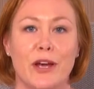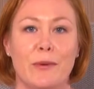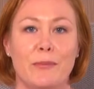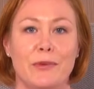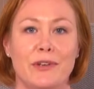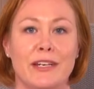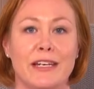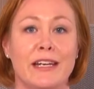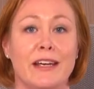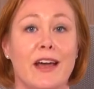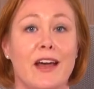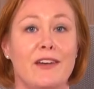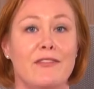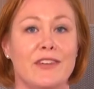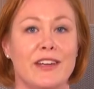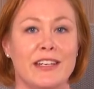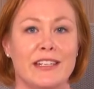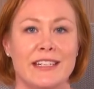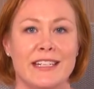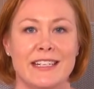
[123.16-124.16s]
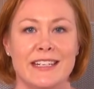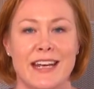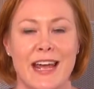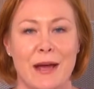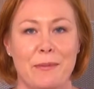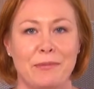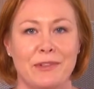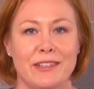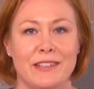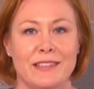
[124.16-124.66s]
Company of
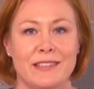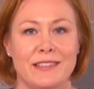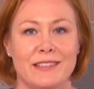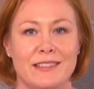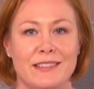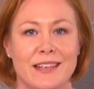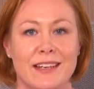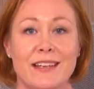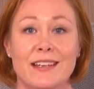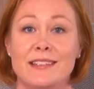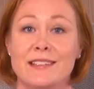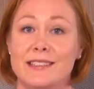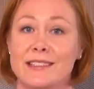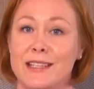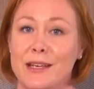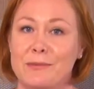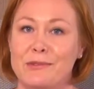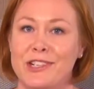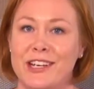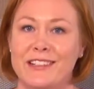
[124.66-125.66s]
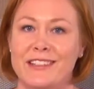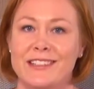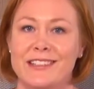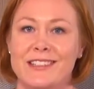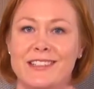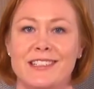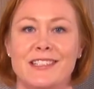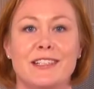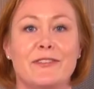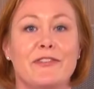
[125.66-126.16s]
Indianapolis, subject
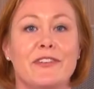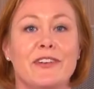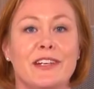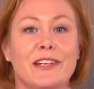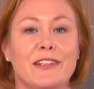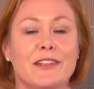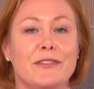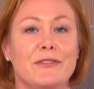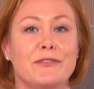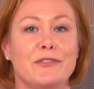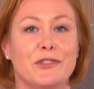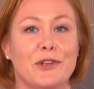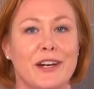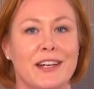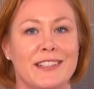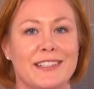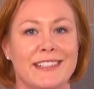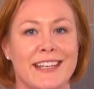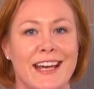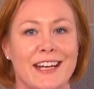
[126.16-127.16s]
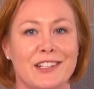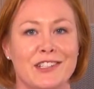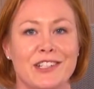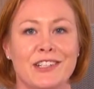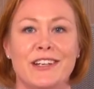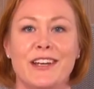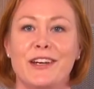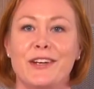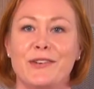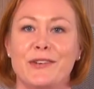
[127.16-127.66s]
to definitive
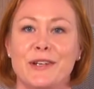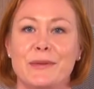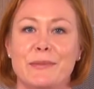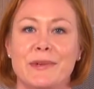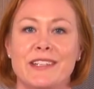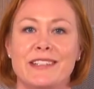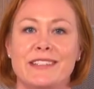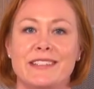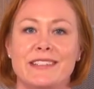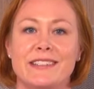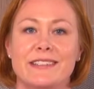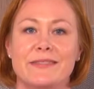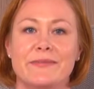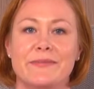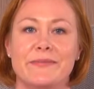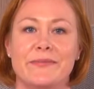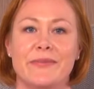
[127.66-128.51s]
transaction agreements.